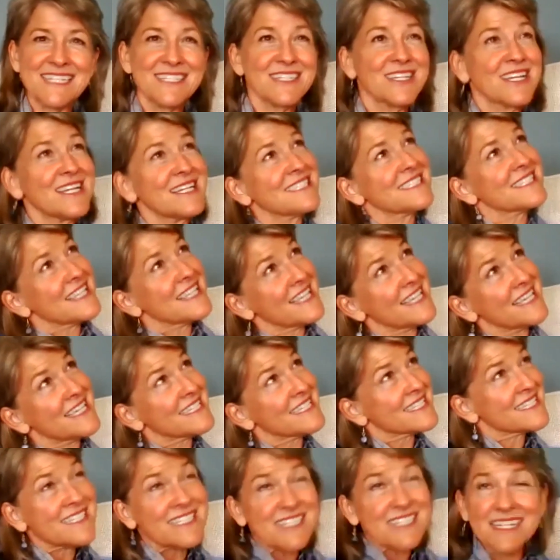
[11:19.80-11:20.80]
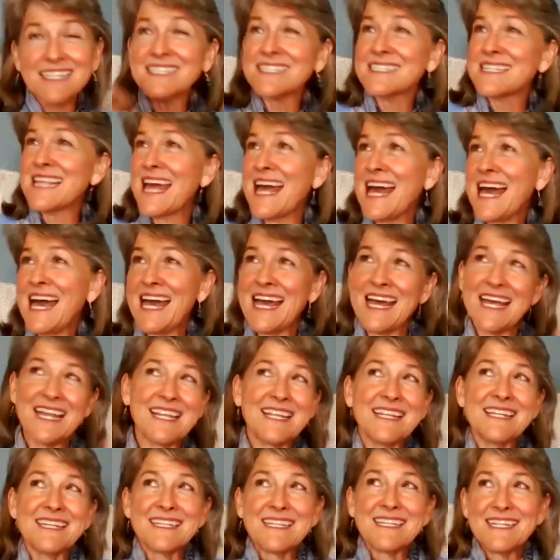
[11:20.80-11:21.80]
she does this and she does that,
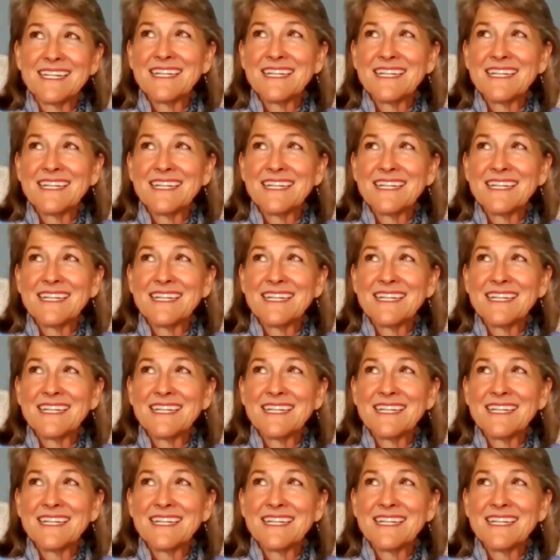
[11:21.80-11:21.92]
and